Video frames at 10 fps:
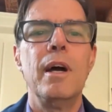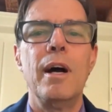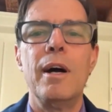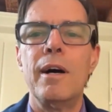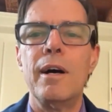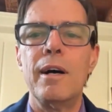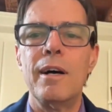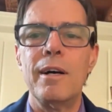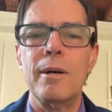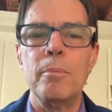
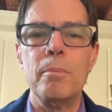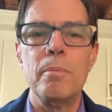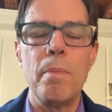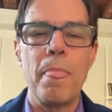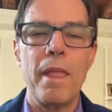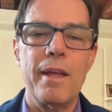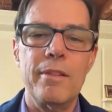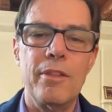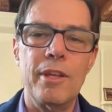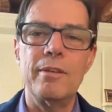And
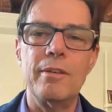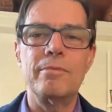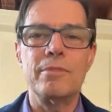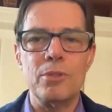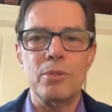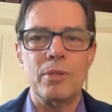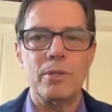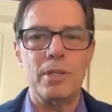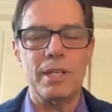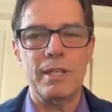then, you
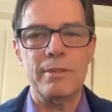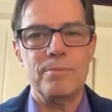know,